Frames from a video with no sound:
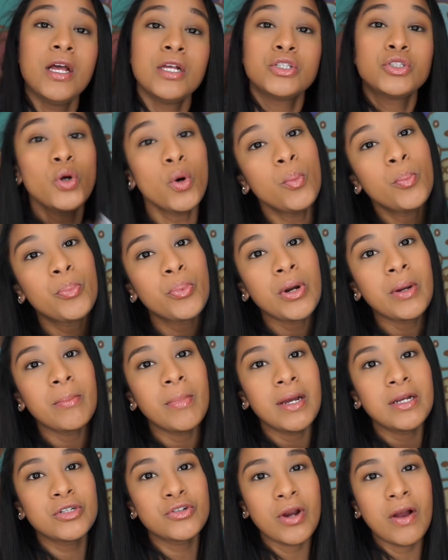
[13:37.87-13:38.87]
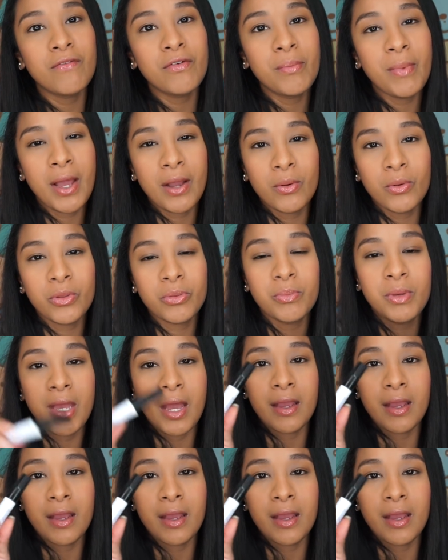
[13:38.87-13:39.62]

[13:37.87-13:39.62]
don't bring my travel bag with me.